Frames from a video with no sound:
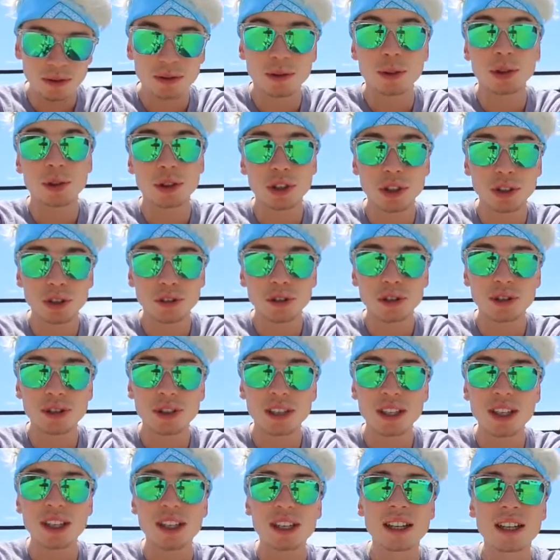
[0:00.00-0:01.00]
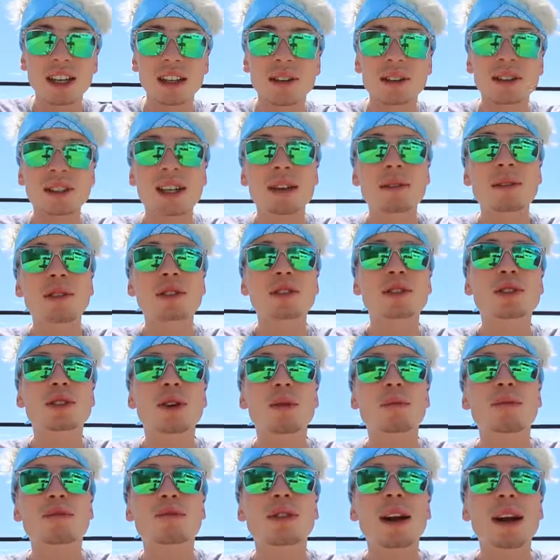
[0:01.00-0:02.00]
four euros. Anyways, I'm going to
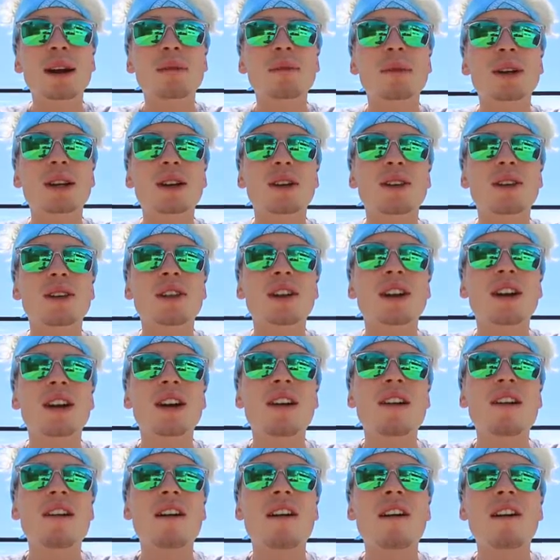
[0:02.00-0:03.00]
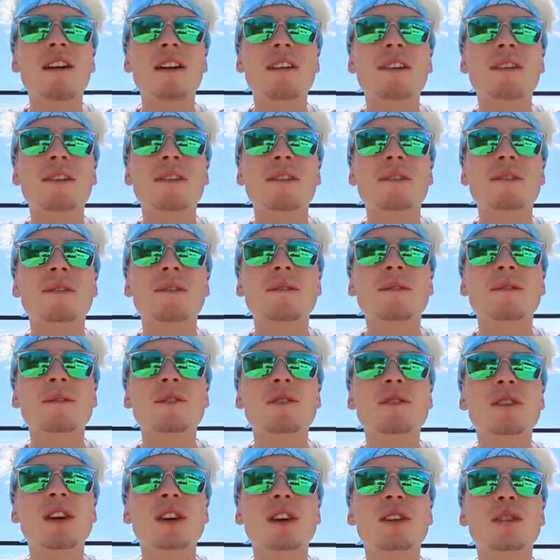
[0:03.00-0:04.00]
stop rambling on and
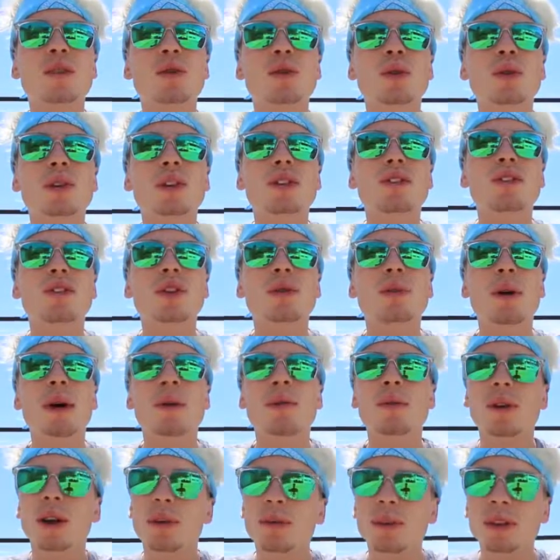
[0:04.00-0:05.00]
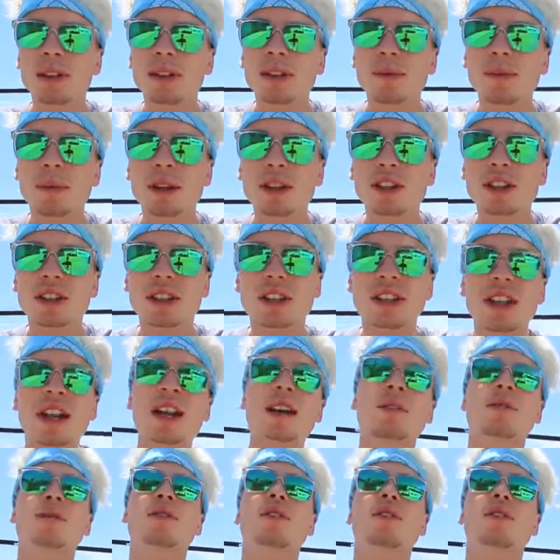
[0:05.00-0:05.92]
start talking to you about what I wanted to mention today.